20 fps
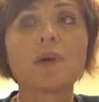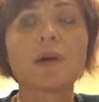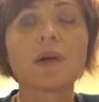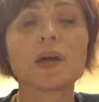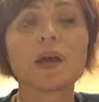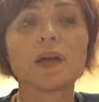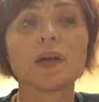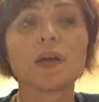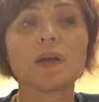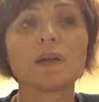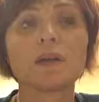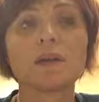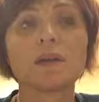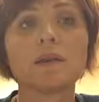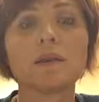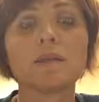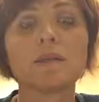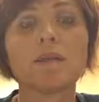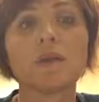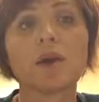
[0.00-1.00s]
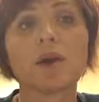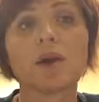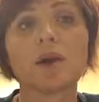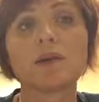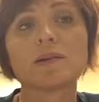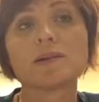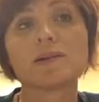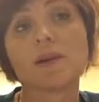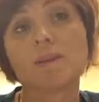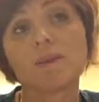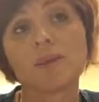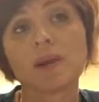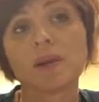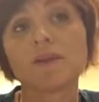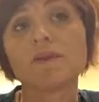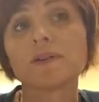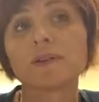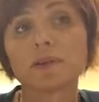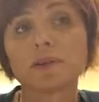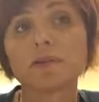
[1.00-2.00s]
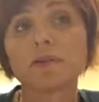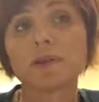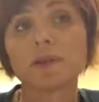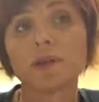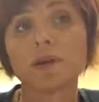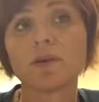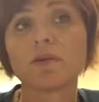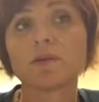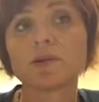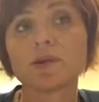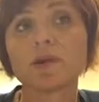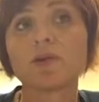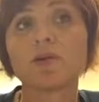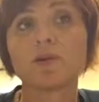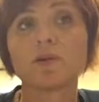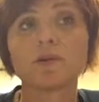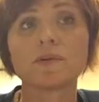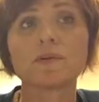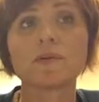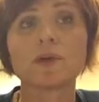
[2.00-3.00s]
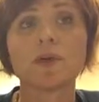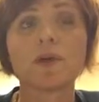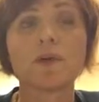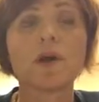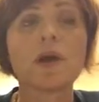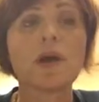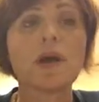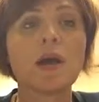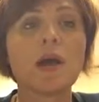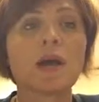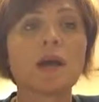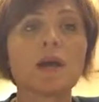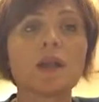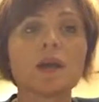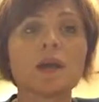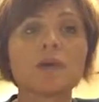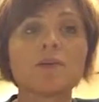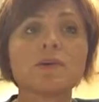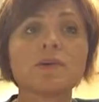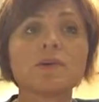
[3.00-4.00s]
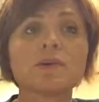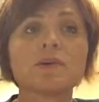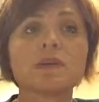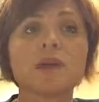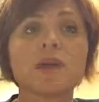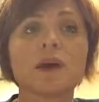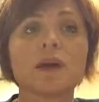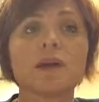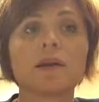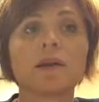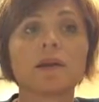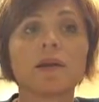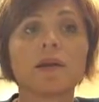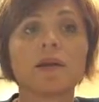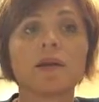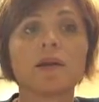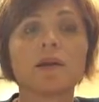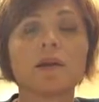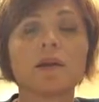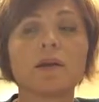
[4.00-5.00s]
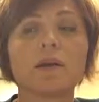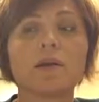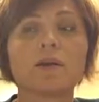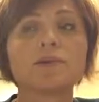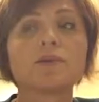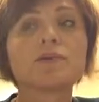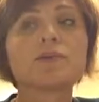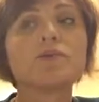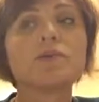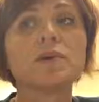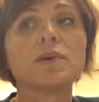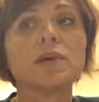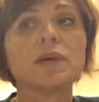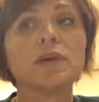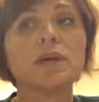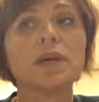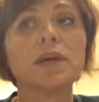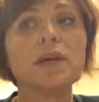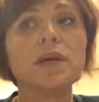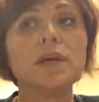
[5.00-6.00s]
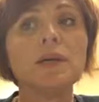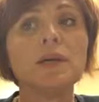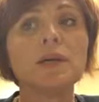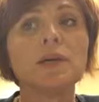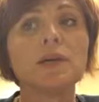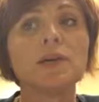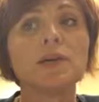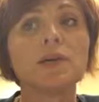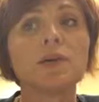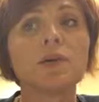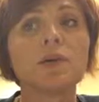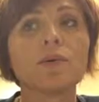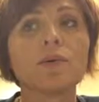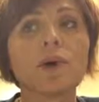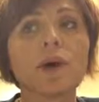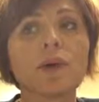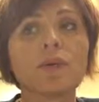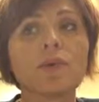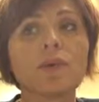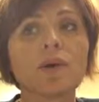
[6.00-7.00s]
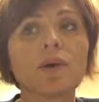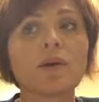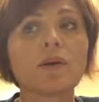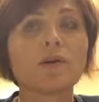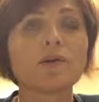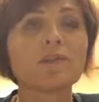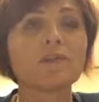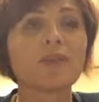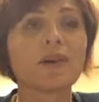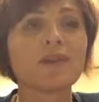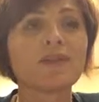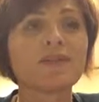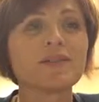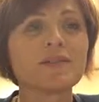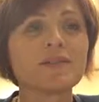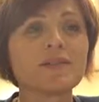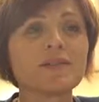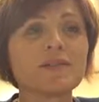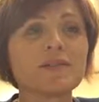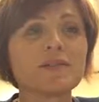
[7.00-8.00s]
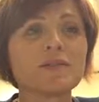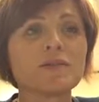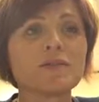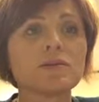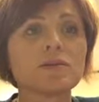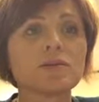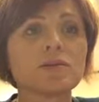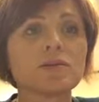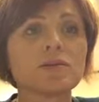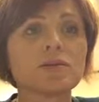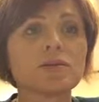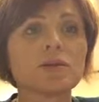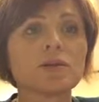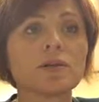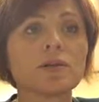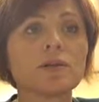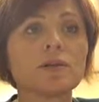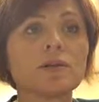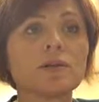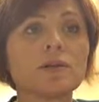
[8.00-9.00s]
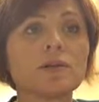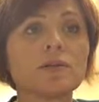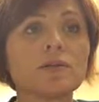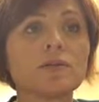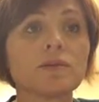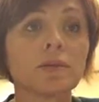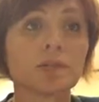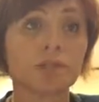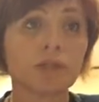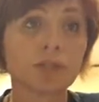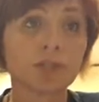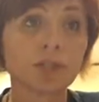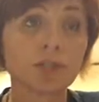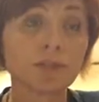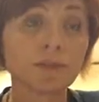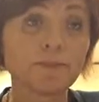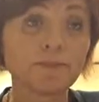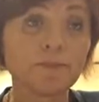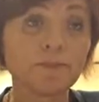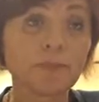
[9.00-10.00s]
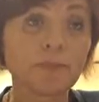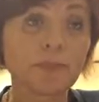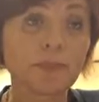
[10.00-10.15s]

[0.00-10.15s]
Again, there are some benefits to it though too. So, and I think we see that in our school, and there are benefits to student-teacher relationship,